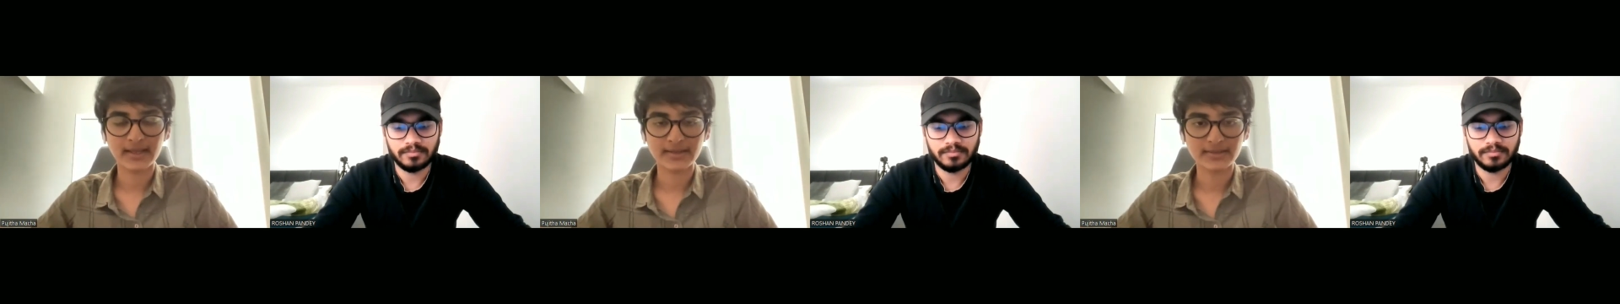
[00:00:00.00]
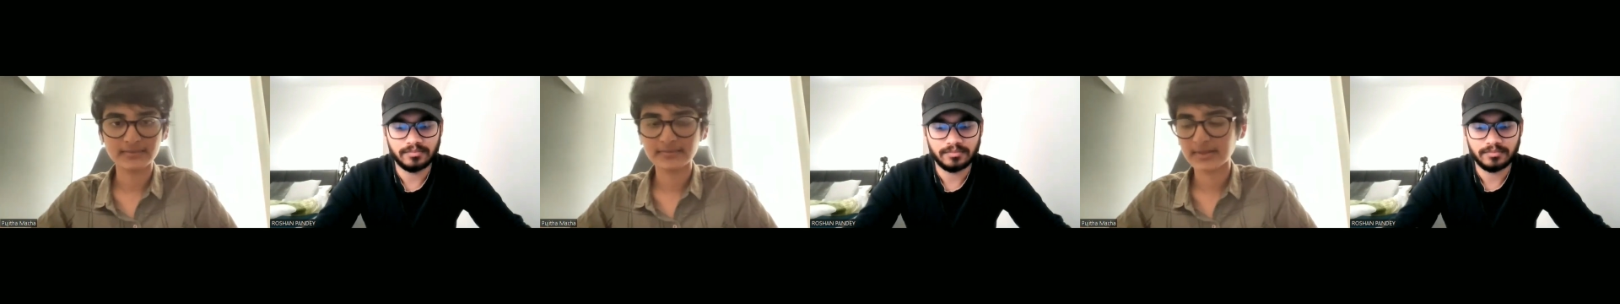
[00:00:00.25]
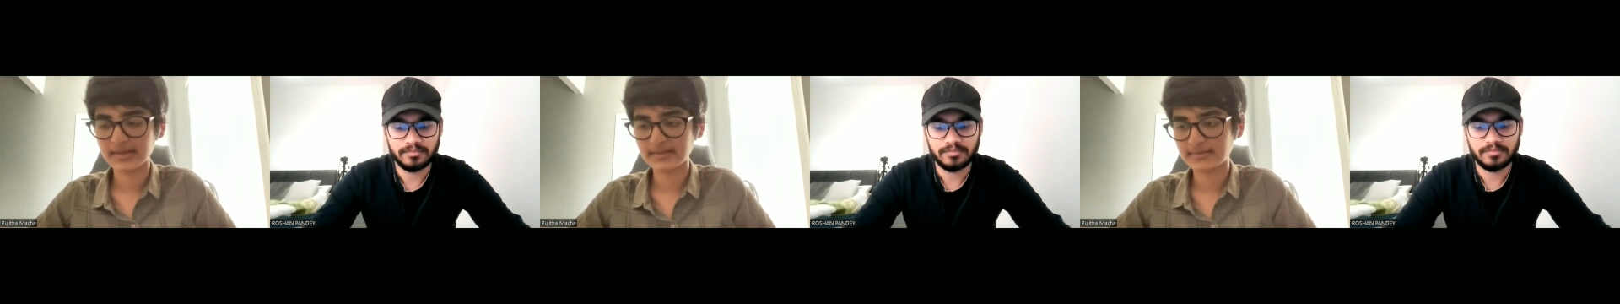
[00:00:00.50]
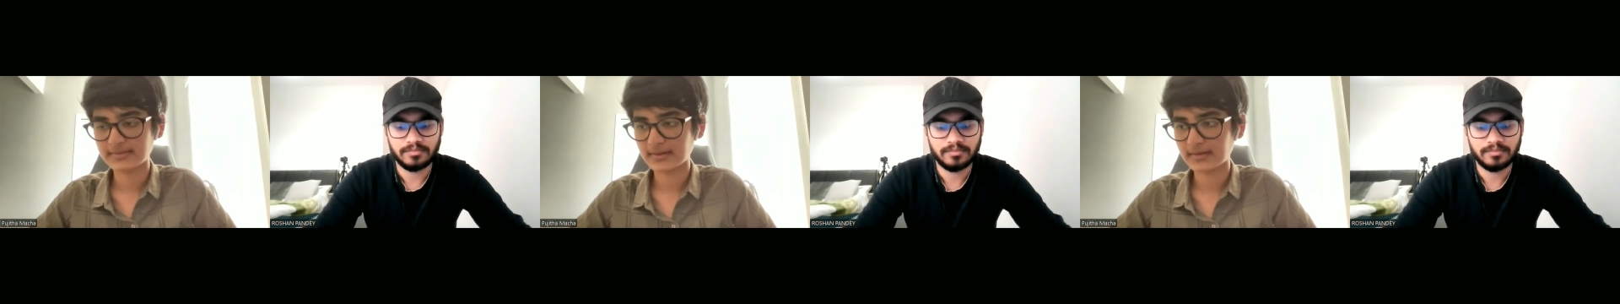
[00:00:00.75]
Speaker 1: canada
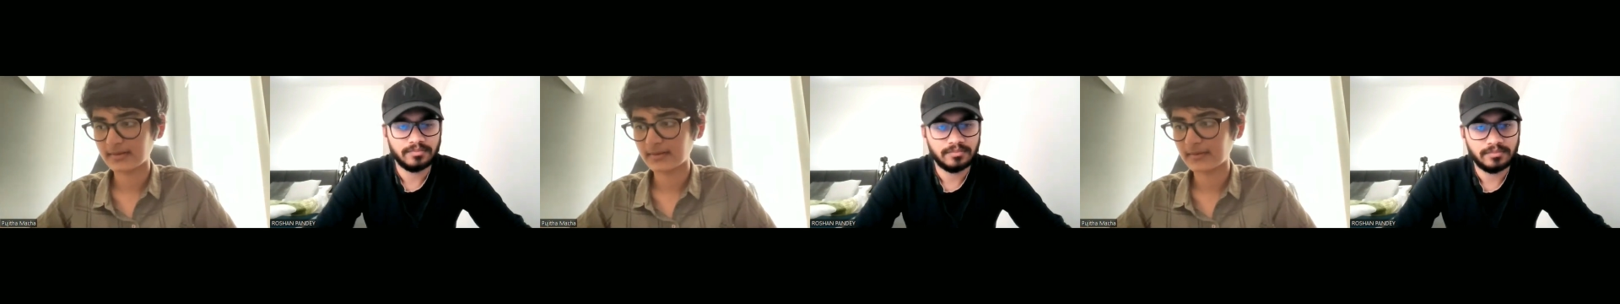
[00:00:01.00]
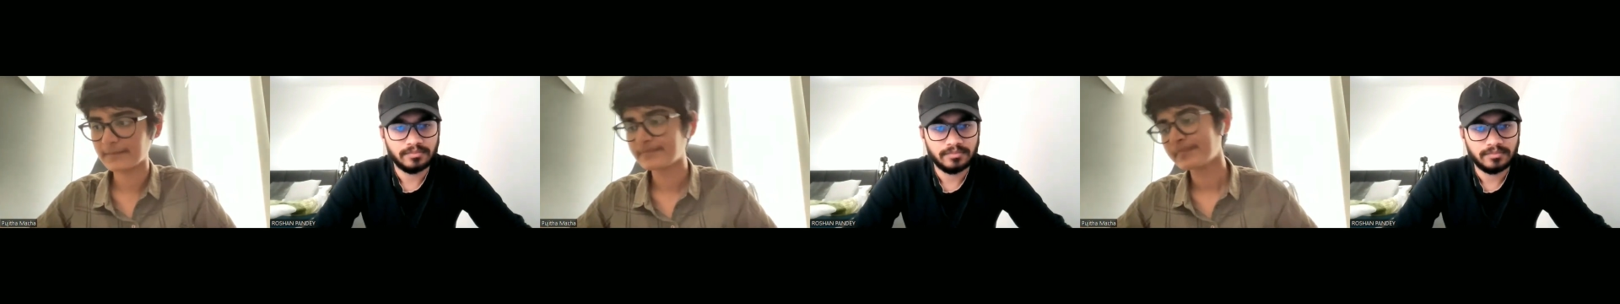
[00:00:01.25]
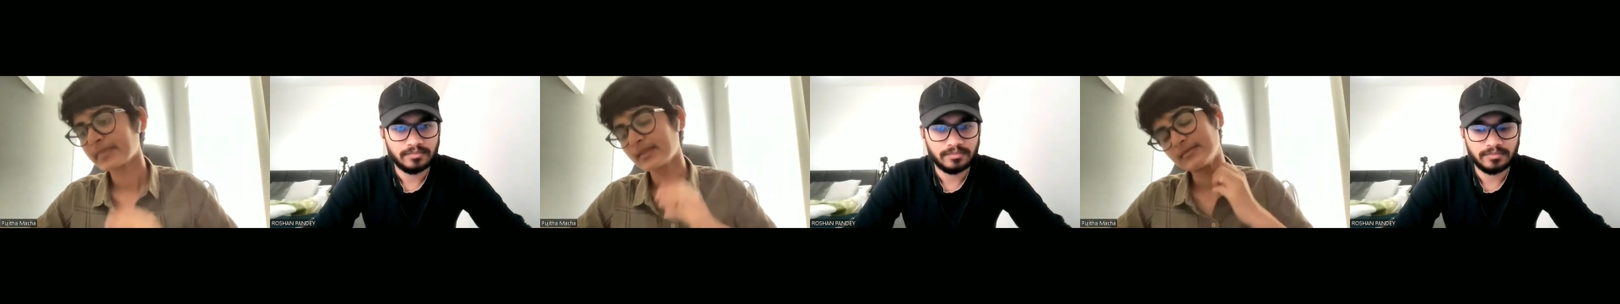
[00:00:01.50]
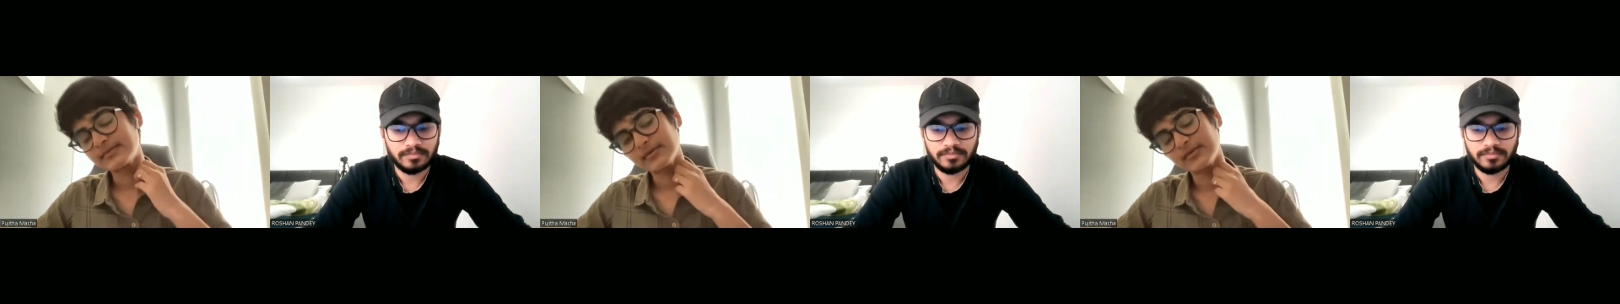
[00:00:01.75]
it's um,
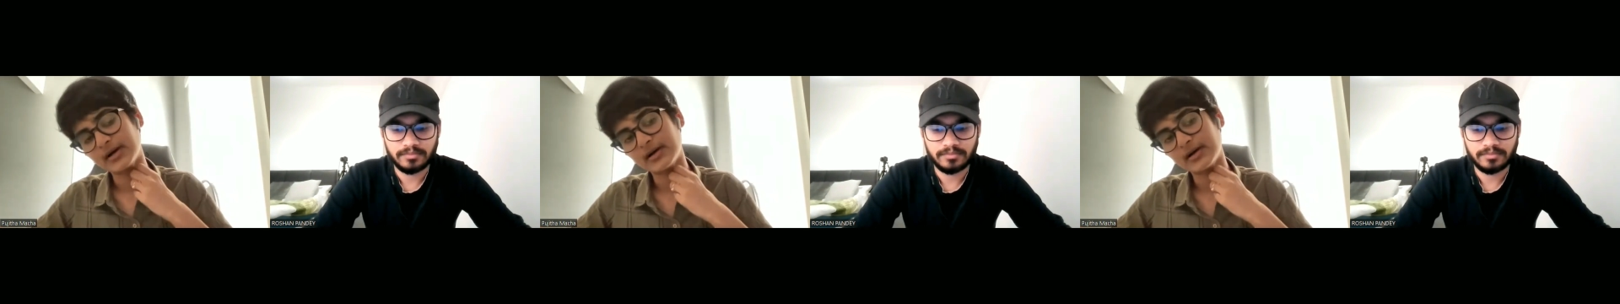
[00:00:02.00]
so